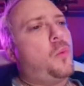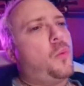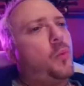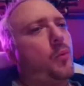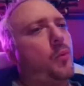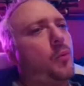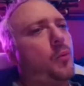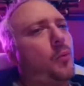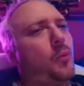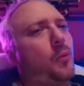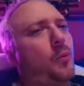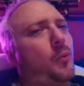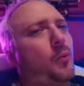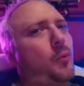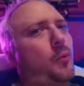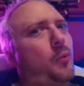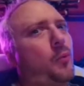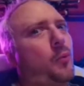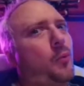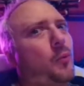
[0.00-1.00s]

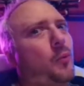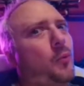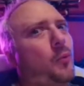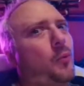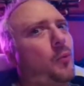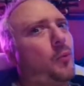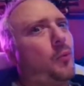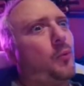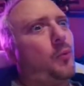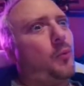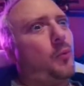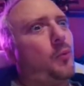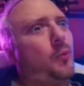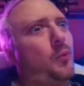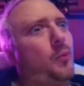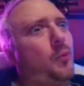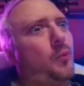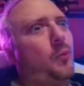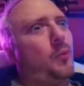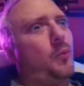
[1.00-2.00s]

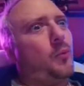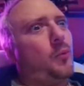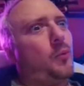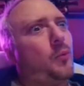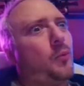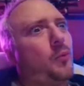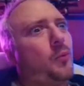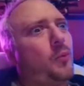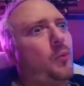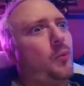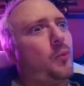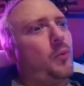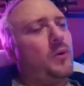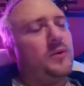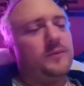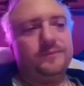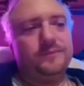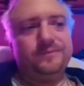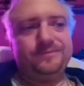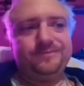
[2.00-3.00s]

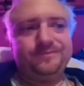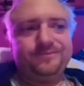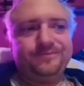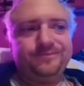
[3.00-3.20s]
Nobody speaks.